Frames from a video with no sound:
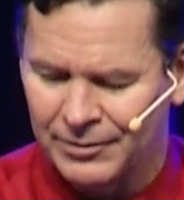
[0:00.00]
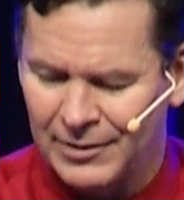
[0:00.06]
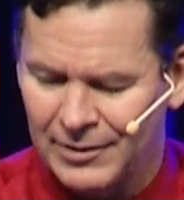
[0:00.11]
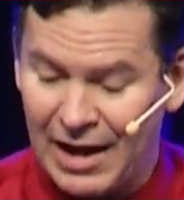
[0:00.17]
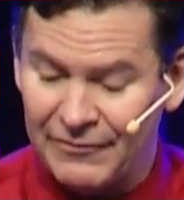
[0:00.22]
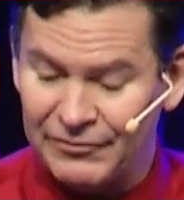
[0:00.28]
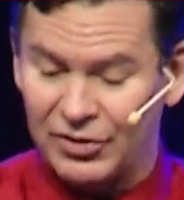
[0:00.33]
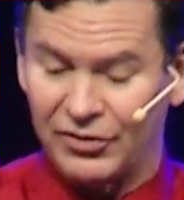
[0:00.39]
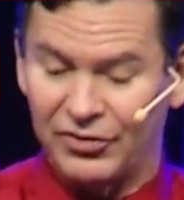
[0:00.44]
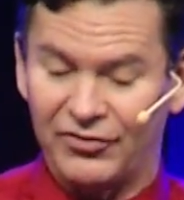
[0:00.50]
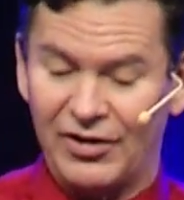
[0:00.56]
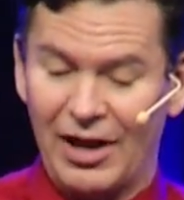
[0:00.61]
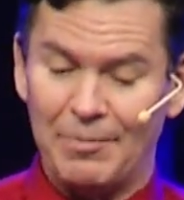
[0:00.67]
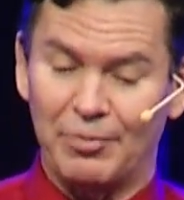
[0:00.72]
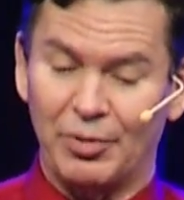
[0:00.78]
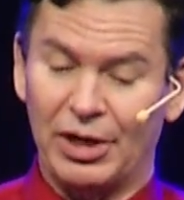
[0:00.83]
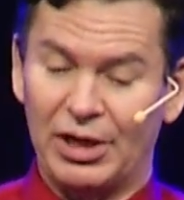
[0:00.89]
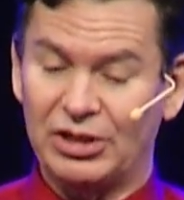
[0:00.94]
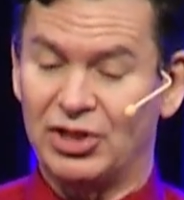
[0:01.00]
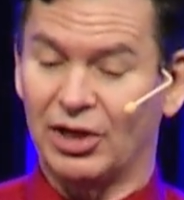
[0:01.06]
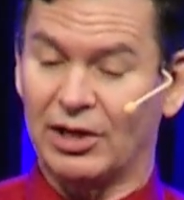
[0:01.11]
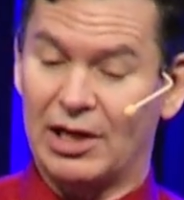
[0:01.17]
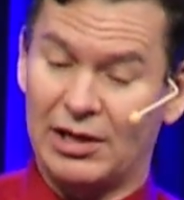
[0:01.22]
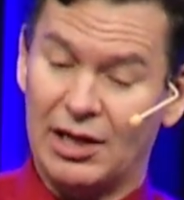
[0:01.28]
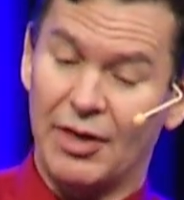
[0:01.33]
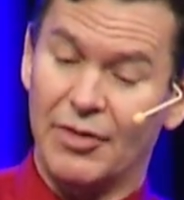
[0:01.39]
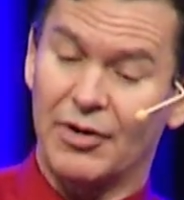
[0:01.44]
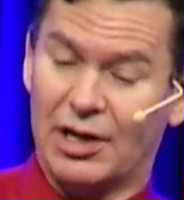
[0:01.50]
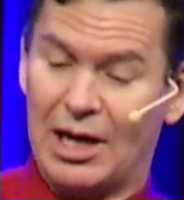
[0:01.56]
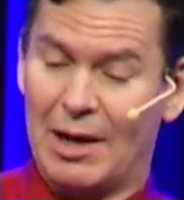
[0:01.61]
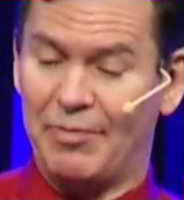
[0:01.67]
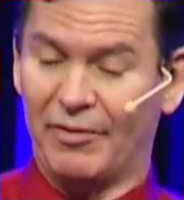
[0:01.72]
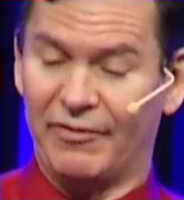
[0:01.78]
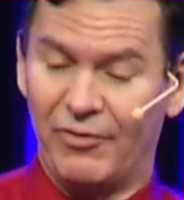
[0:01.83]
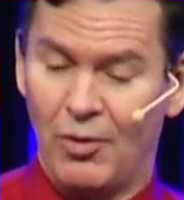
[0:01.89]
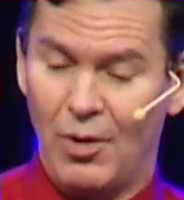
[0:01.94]
After supper, he took another
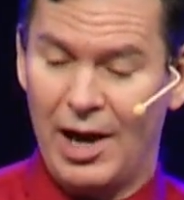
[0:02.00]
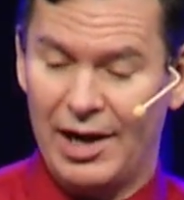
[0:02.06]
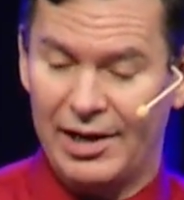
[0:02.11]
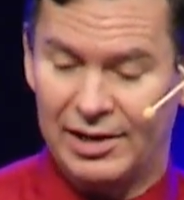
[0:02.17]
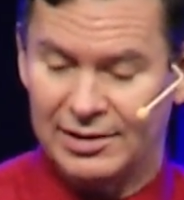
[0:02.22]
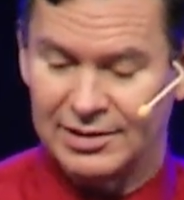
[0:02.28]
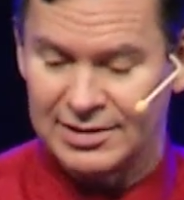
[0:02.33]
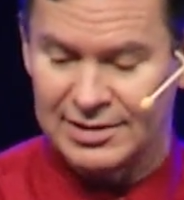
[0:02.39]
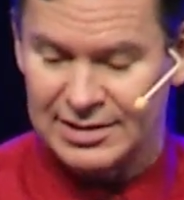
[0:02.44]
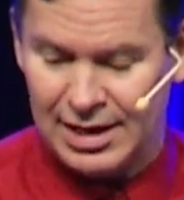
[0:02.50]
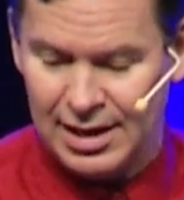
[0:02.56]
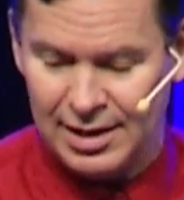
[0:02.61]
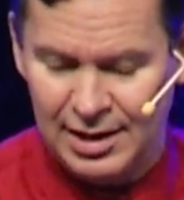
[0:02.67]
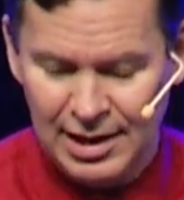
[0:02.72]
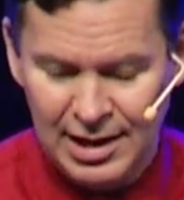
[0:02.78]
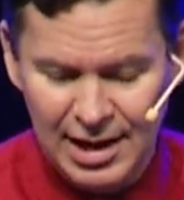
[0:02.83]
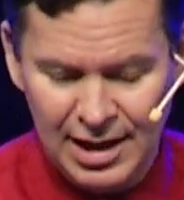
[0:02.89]
cup of wine and said,